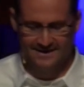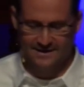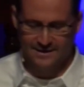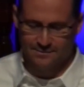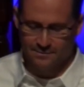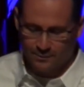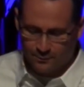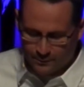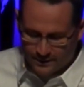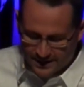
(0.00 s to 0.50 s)

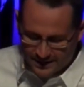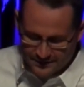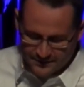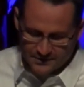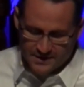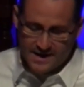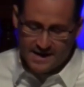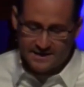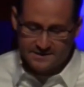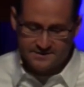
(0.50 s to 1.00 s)
But while their
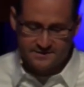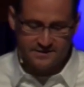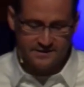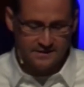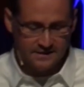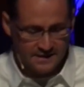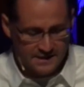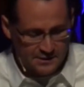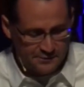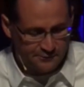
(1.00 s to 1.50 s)
hesed
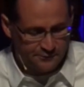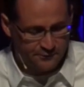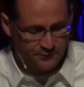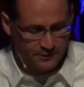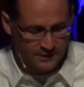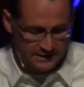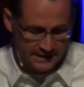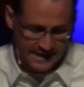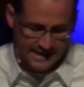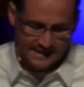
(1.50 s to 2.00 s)
love for
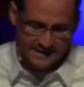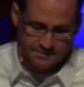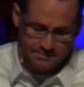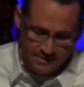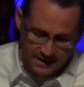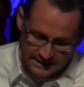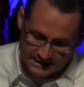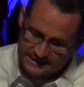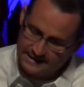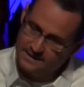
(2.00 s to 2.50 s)
Elena
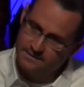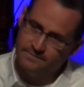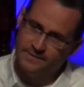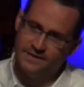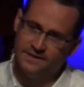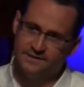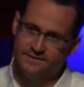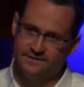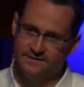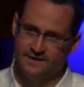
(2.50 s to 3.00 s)
may
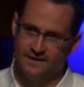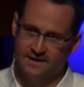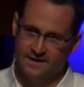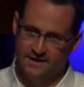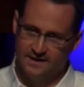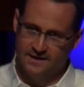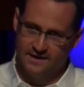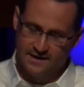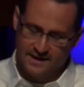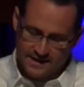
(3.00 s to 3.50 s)
limit
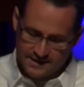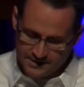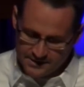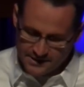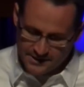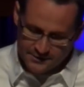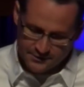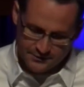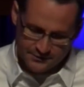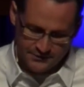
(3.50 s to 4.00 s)
and
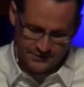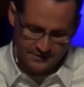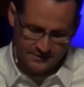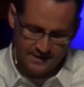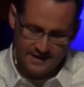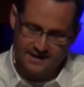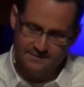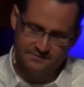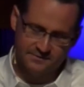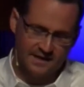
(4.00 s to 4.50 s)
narrow their
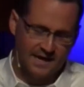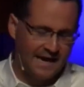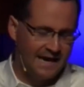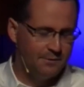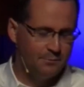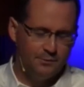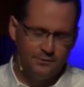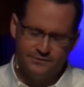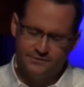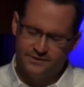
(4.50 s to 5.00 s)
lives, I
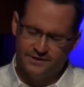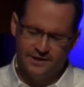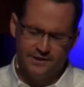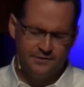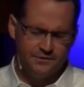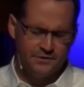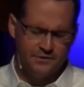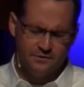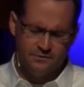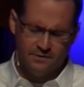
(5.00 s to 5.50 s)
will tell
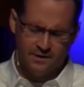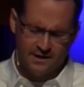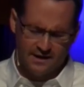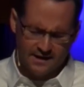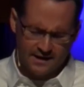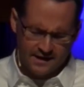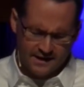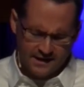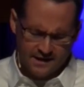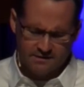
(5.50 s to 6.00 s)
you,
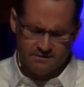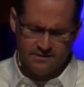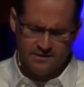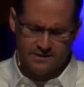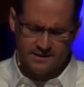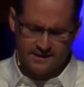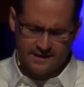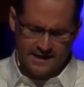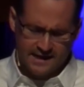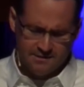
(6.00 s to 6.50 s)

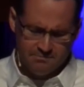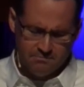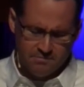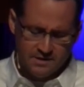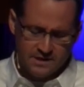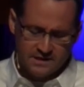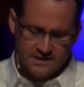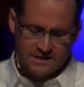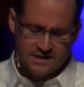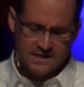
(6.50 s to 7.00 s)
Eric and
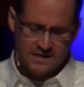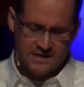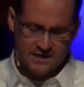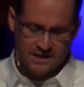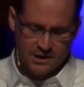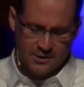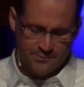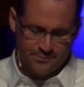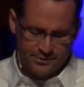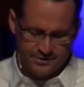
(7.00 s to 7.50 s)
Mindy
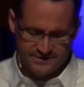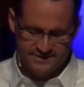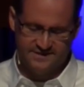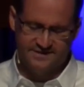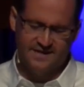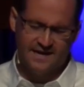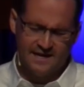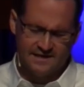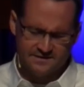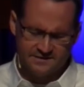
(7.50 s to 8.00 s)

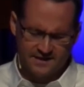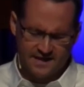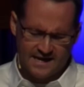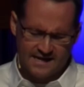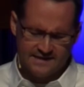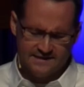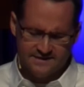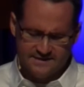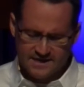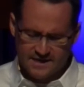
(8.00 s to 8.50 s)
possess a
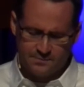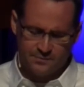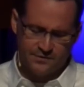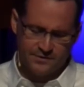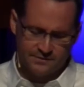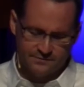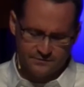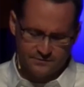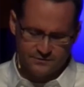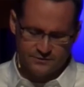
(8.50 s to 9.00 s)
depth
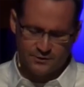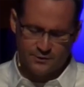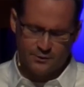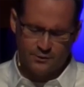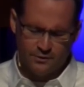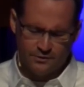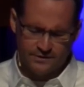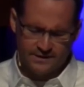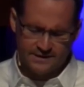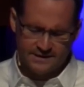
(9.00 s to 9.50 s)
of
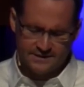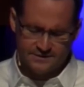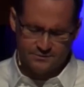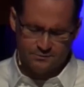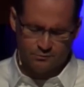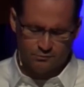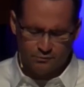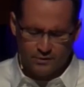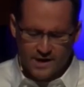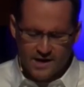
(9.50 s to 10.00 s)
soul that is
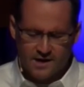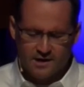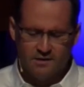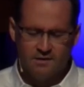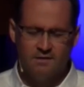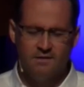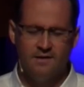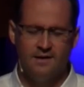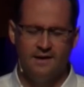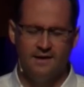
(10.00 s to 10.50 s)

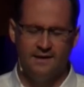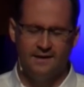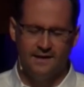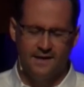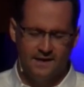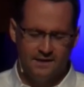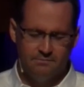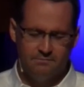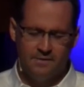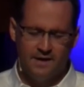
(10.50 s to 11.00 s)
rare
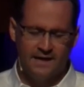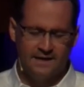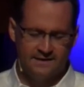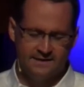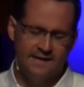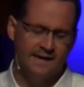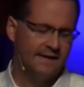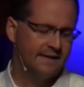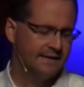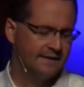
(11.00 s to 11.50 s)
and
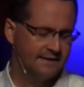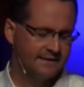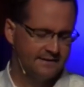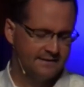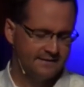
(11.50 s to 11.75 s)
magnetic.